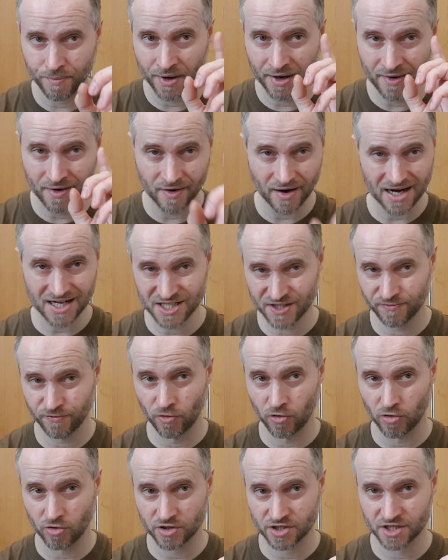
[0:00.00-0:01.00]
Grand
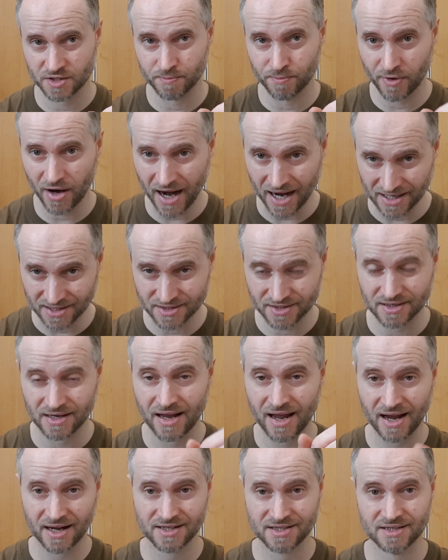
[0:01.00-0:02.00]
Force Brax
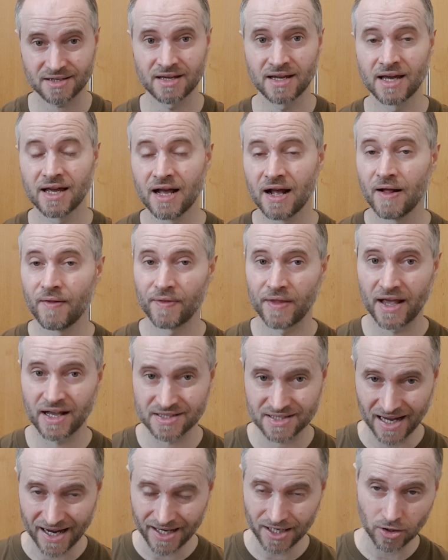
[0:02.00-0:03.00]
X,
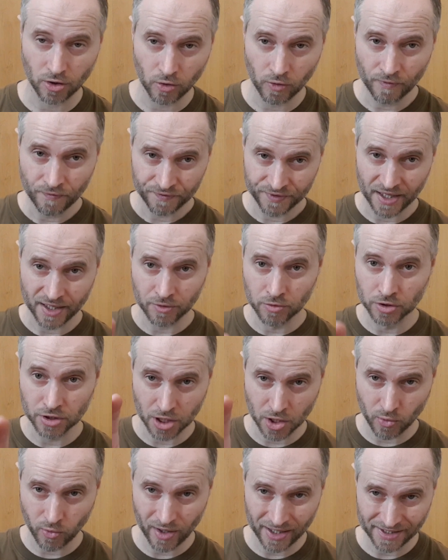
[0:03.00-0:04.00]
as I know, they got the
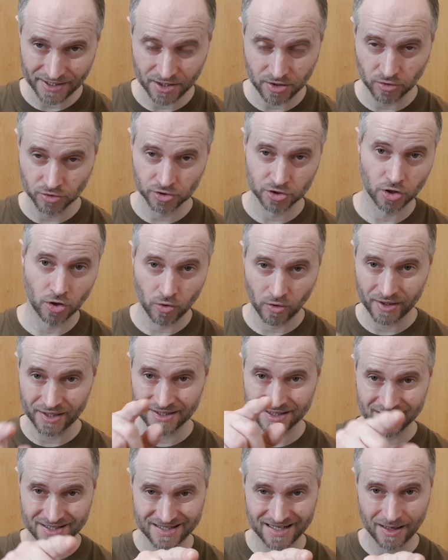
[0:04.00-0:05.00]
quality control in
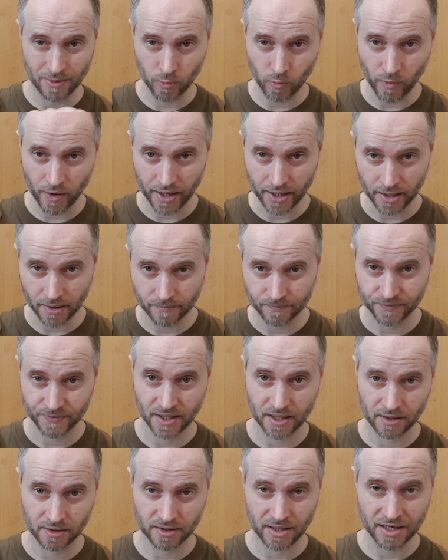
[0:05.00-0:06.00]
the same way.
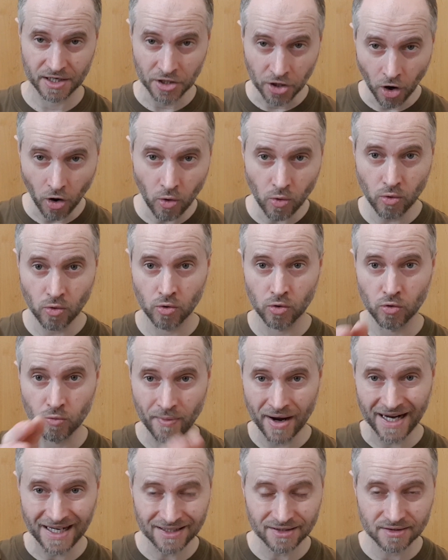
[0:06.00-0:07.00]
They know
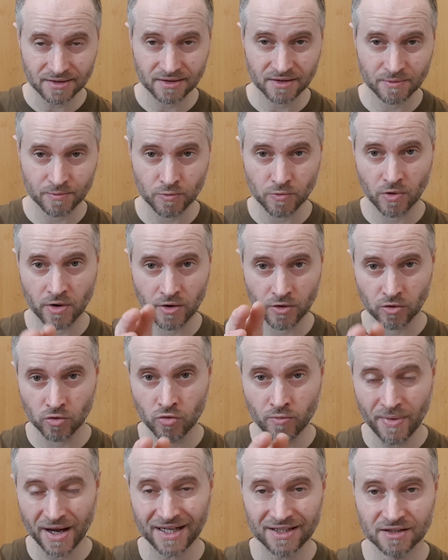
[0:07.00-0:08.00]
who
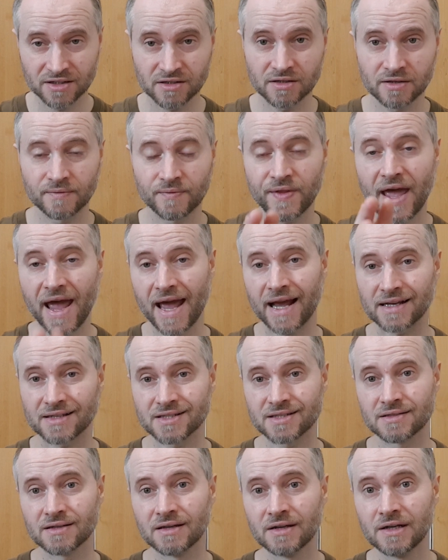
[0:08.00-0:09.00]
made the
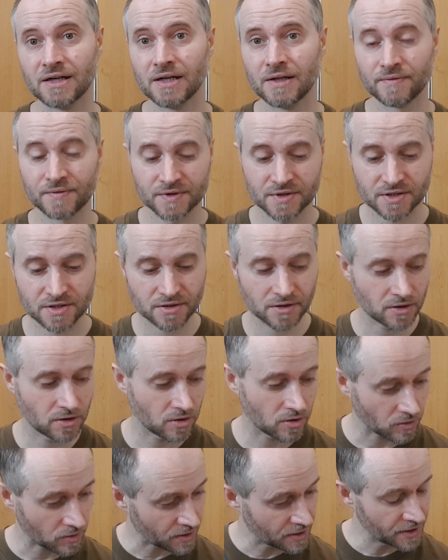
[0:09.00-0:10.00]
X.
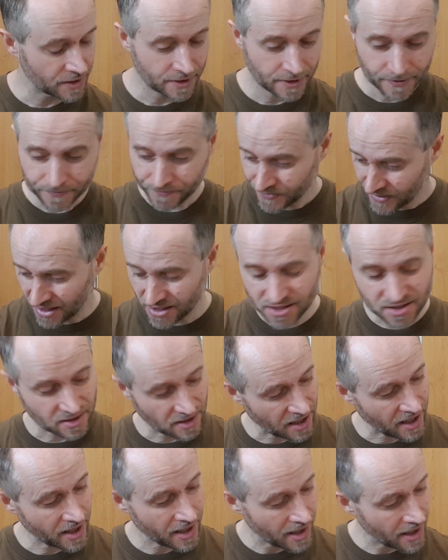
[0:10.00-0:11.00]
So that's,
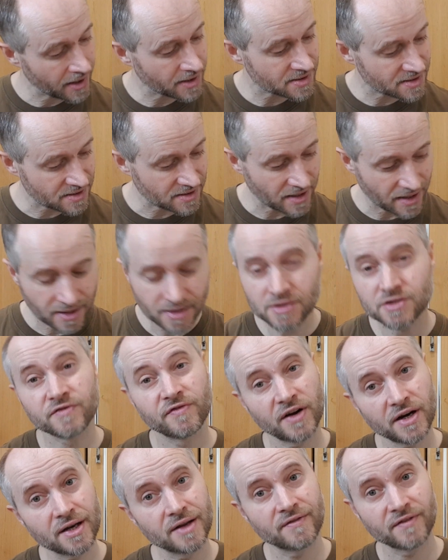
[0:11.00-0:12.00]
I say it's
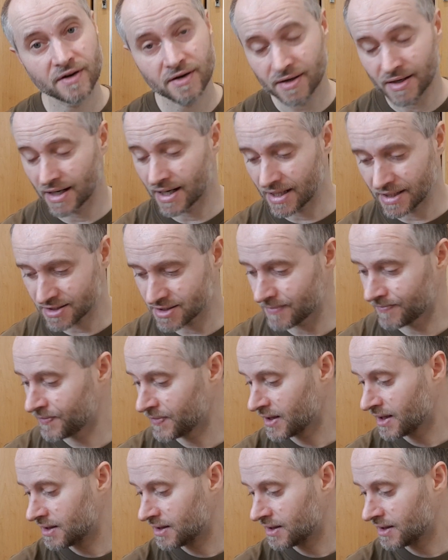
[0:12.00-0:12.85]
very, very nice.